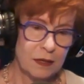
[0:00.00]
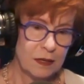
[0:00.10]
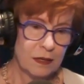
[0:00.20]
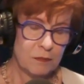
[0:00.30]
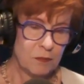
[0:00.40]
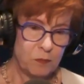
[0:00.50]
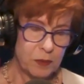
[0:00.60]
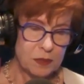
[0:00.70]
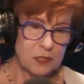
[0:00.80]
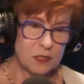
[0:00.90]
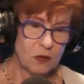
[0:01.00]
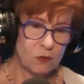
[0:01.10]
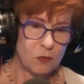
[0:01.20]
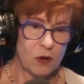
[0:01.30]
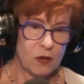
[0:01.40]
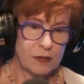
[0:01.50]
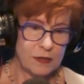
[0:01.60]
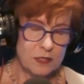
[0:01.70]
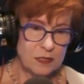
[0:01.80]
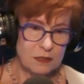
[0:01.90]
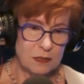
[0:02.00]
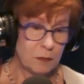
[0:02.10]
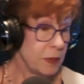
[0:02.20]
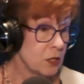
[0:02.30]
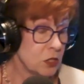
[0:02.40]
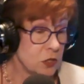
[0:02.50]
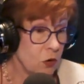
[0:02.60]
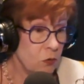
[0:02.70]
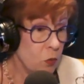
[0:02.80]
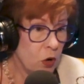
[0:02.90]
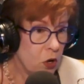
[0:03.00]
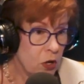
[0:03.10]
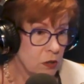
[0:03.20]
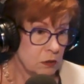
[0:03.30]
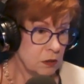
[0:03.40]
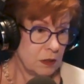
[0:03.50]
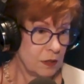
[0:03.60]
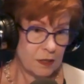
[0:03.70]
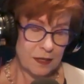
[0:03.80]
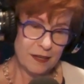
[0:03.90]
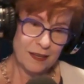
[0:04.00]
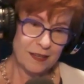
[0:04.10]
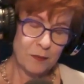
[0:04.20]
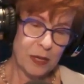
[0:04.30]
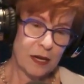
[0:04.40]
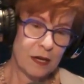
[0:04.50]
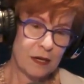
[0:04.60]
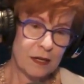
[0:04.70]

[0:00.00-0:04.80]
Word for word: I built a stone wall just to build a stone wall in the in the back.